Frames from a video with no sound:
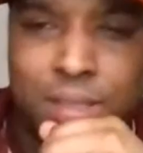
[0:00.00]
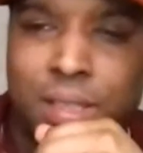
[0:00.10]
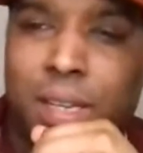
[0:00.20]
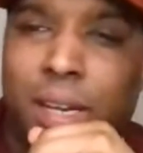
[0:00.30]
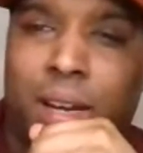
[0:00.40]

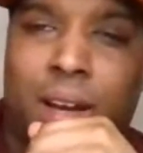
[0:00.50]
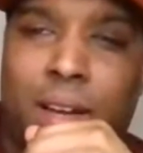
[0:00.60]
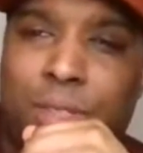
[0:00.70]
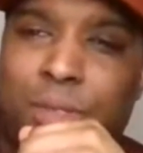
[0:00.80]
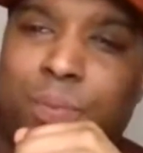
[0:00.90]
So yeah,
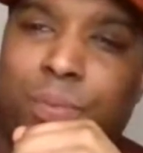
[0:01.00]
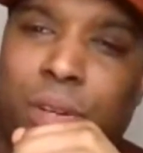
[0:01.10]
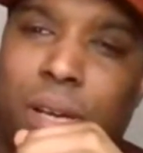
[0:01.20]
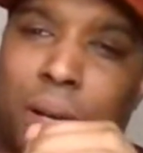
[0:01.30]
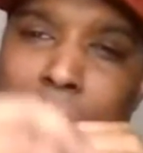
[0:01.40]
guys.
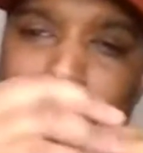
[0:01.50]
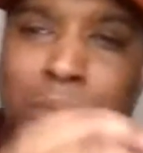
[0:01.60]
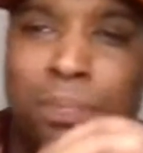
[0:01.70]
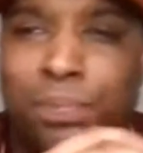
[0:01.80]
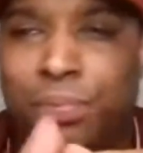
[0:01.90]

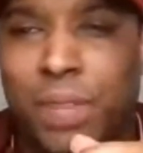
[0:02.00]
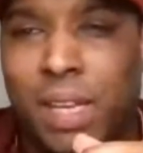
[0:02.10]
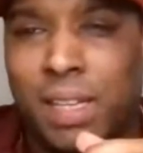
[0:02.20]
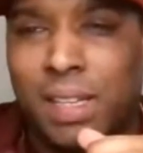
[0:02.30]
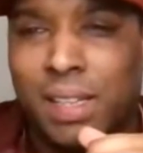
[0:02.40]

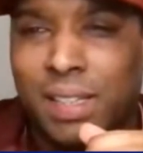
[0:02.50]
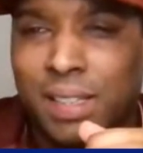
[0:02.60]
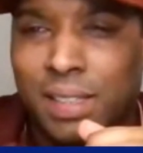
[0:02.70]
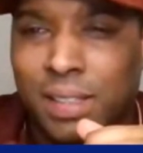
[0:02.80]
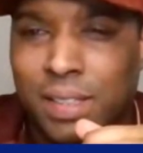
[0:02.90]

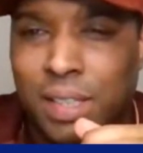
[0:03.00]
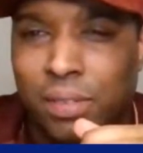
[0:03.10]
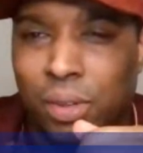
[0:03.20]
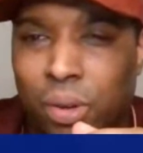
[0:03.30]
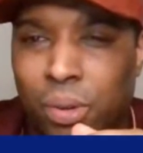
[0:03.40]
Let's
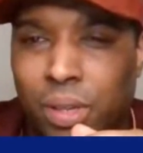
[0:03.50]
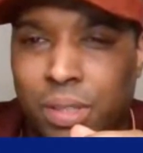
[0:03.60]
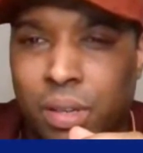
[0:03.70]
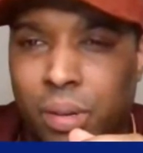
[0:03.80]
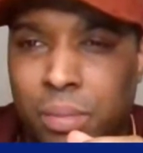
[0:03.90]
have a look. Hold
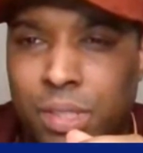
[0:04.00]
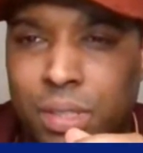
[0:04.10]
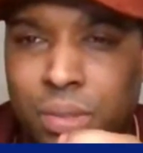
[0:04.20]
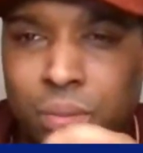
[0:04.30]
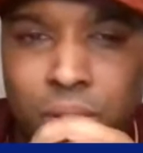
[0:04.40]
on. Sorry, I
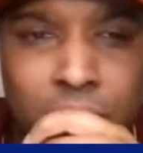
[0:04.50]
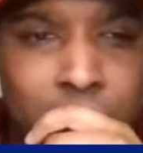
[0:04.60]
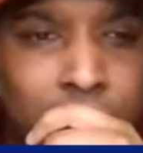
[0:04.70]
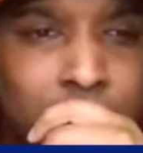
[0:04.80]
missed this one.